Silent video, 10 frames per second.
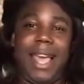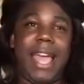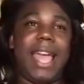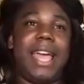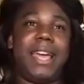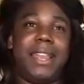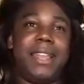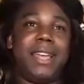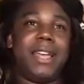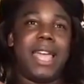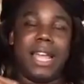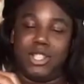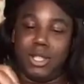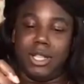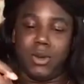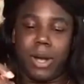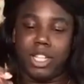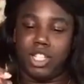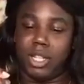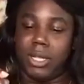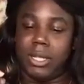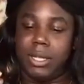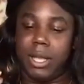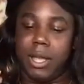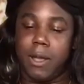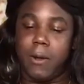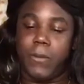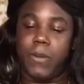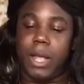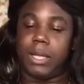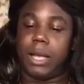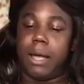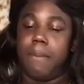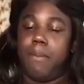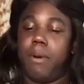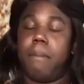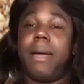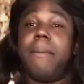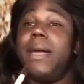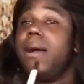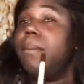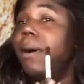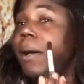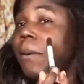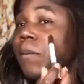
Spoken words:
and answer these questions here as I put my makeup on.